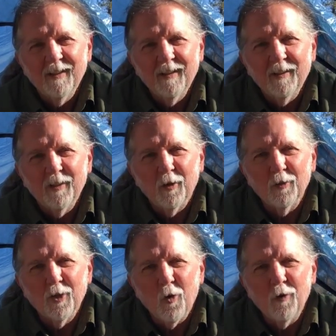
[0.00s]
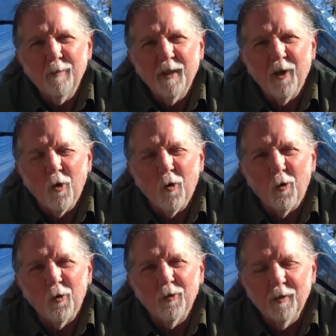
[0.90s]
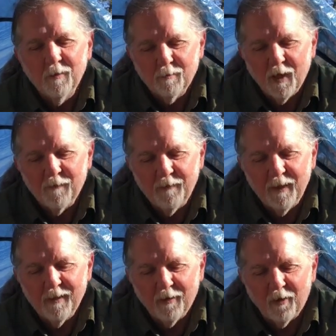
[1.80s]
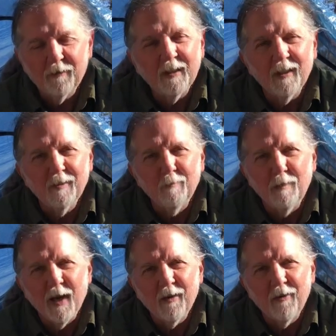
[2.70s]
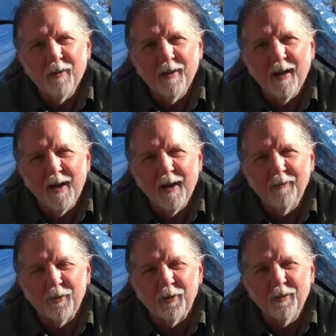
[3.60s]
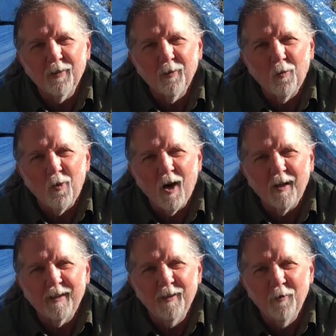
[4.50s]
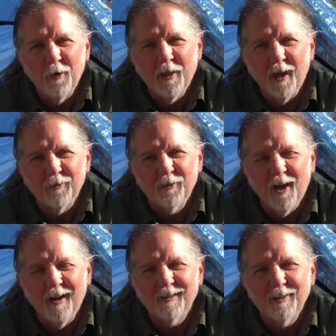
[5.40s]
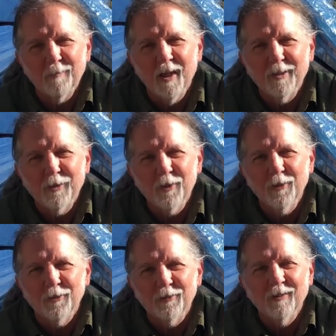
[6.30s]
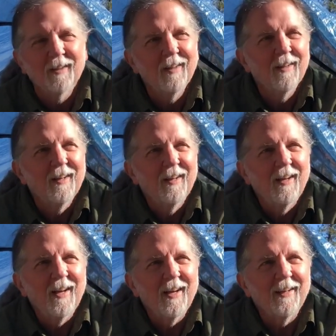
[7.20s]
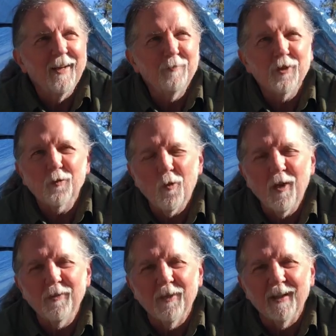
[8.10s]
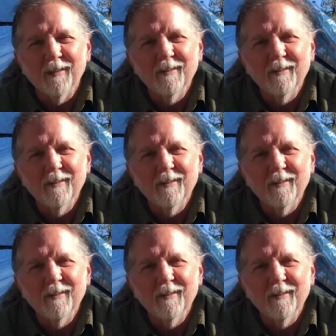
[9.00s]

lo and behold, my feet are feeling better than ever walking without socks in my shoes. And I'm just wondering,